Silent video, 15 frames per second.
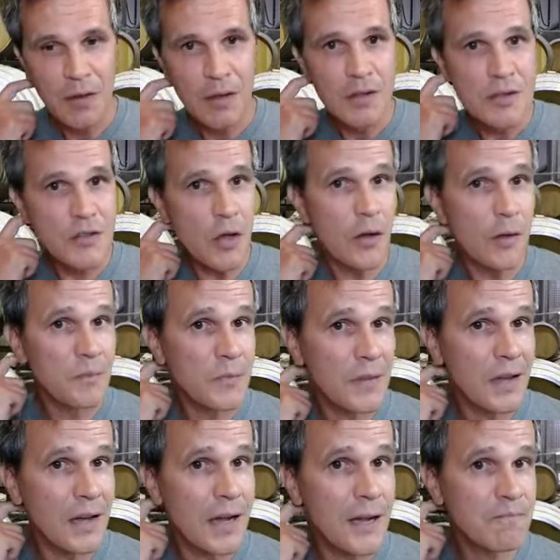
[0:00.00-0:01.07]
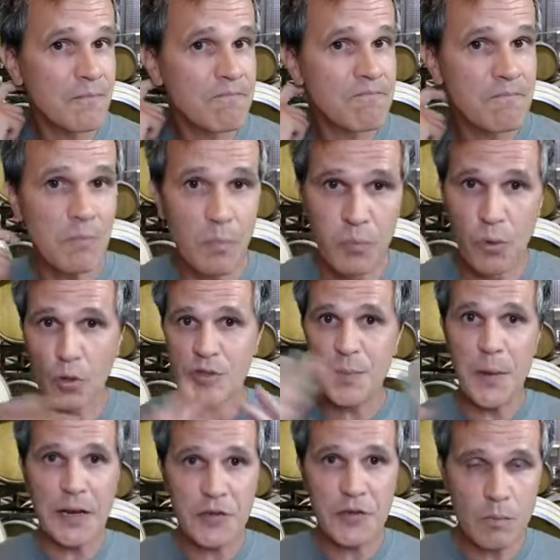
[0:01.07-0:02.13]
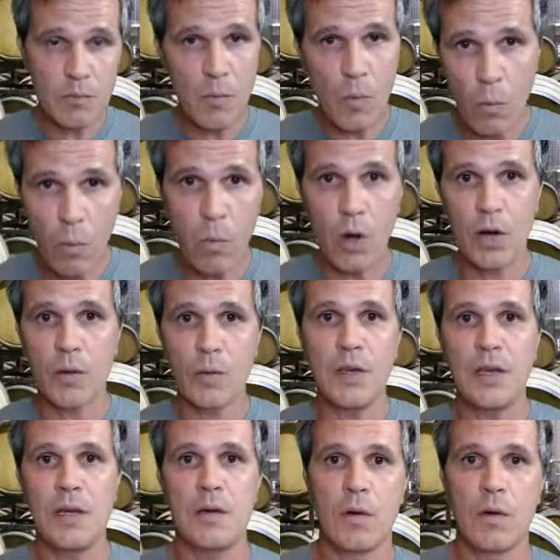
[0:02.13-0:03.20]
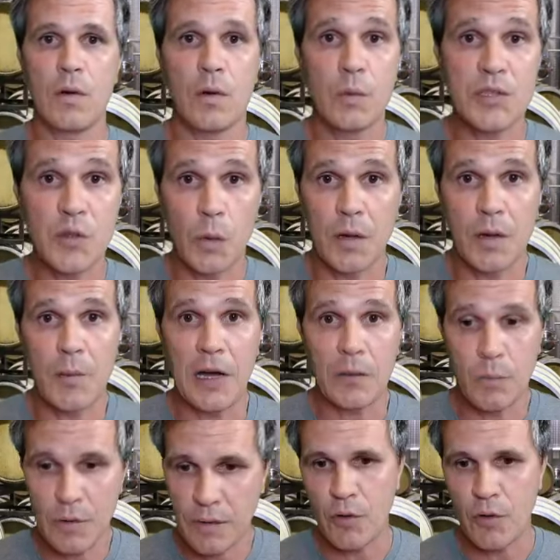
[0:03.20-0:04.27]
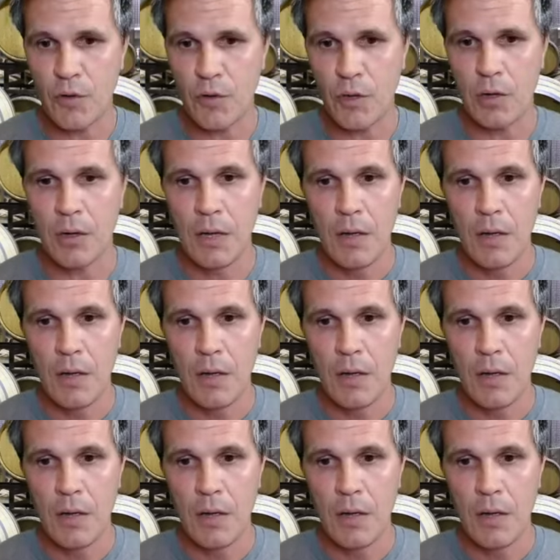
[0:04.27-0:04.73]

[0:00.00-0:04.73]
So um, broad spectrum, what are we what are we talking about with Cab Franc?